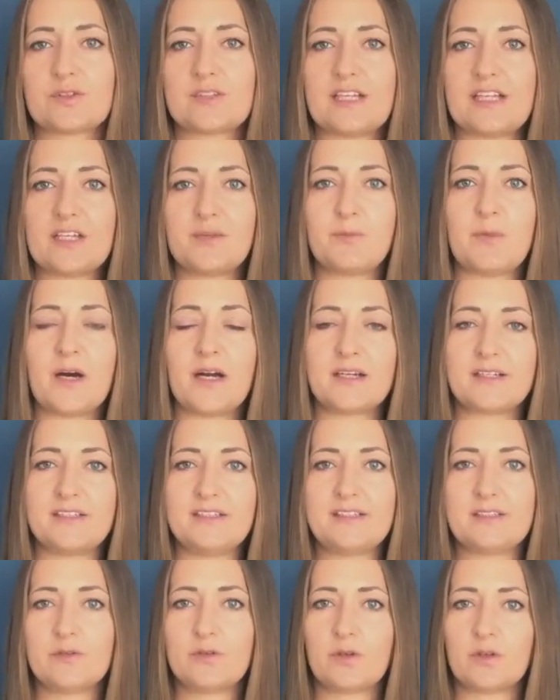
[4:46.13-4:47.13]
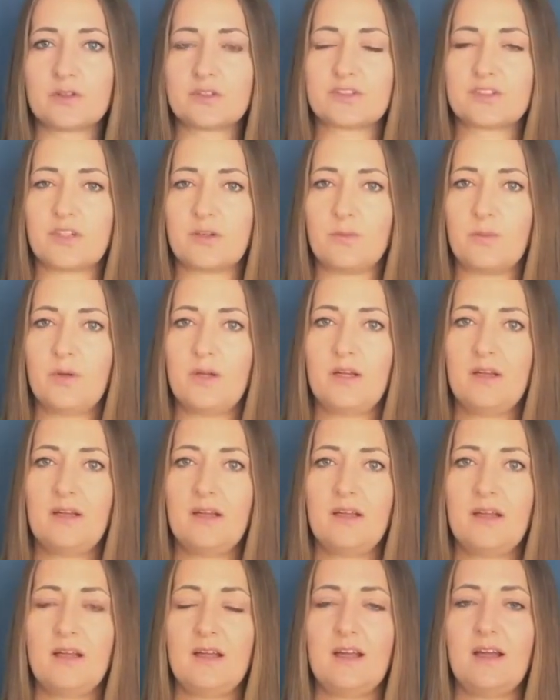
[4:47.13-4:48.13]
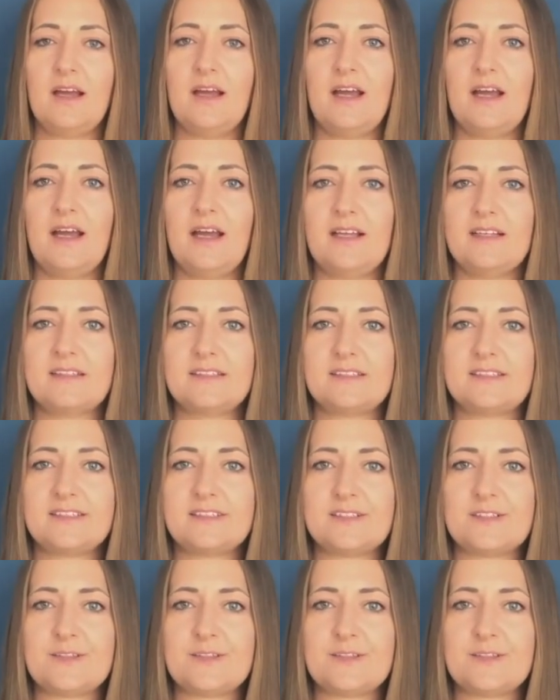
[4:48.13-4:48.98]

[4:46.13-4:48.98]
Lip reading: take part in the workshop. And